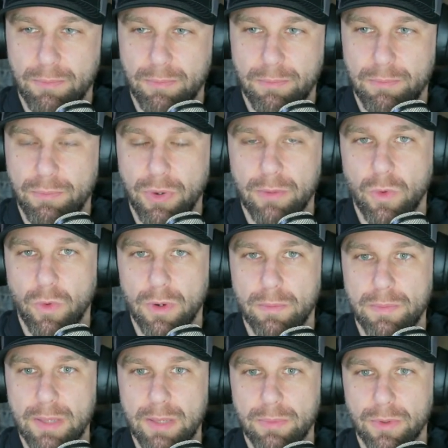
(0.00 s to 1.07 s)
put more
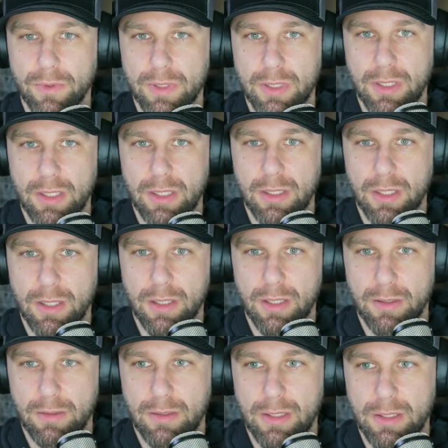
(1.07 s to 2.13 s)
people in
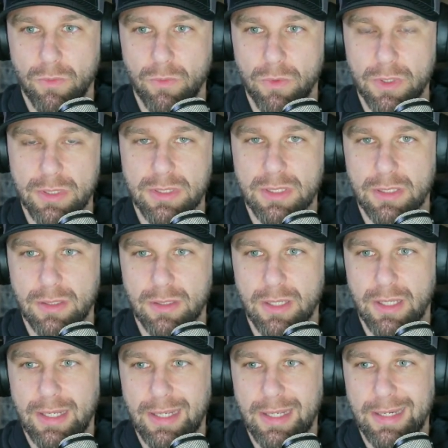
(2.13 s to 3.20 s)
the woods. And
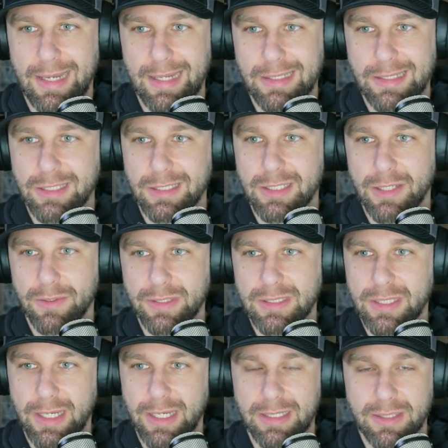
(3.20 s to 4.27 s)
not necessarily
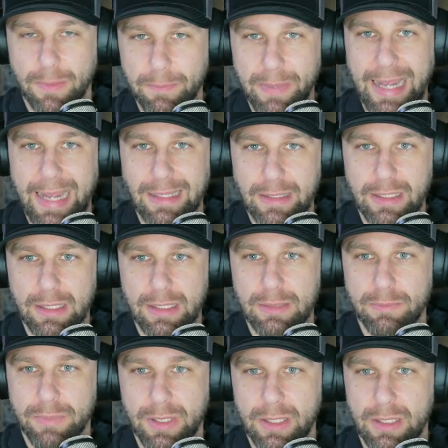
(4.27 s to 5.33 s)
say that's a bad thing,
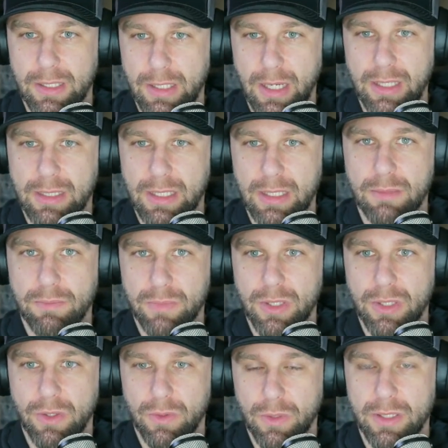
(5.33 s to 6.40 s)
but I think, you
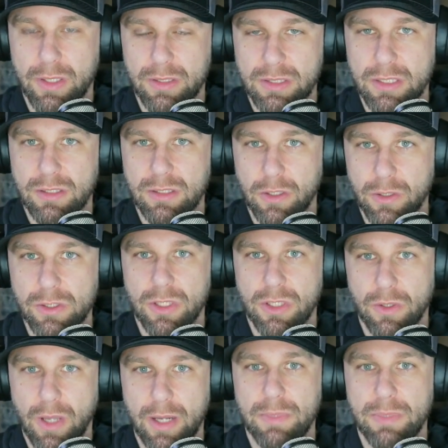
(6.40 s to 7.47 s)
know, it discouraged a
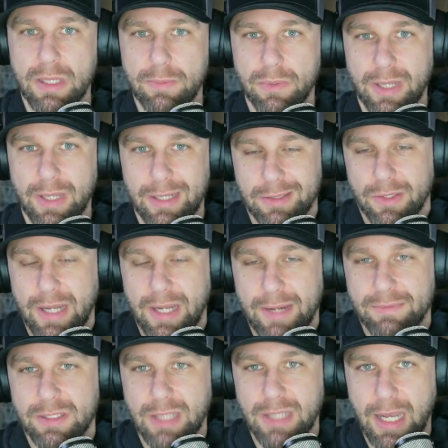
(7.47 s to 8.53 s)
lot of people that don't have
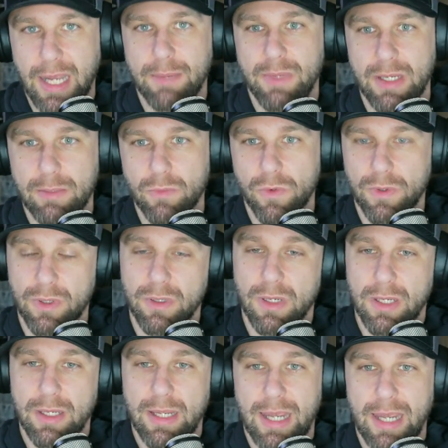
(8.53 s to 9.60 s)
the time anymore. And
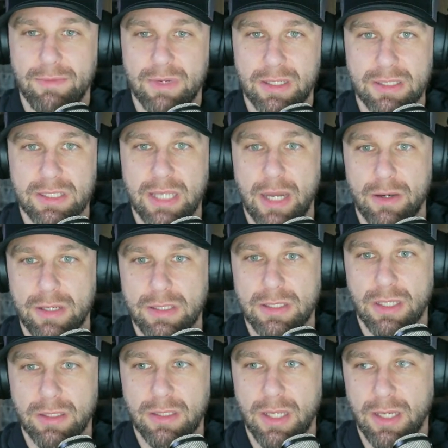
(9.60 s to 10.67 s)
having a Saturday
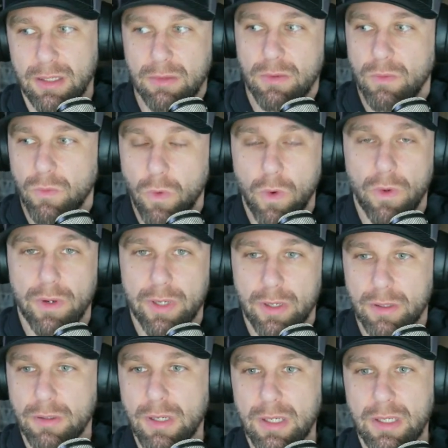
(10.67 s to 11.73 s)
Sunday
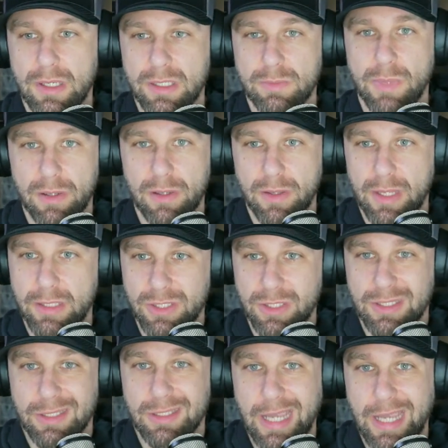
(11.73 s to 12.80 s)
warrior is better than
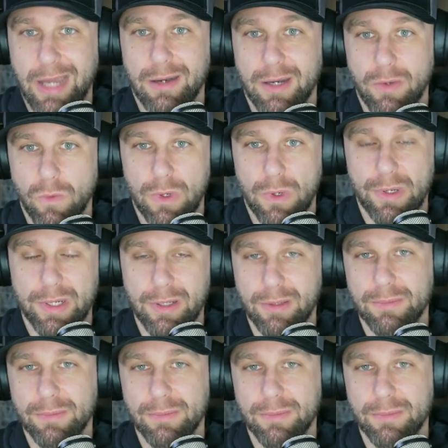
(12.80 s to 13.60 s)
just a Saturday warrior.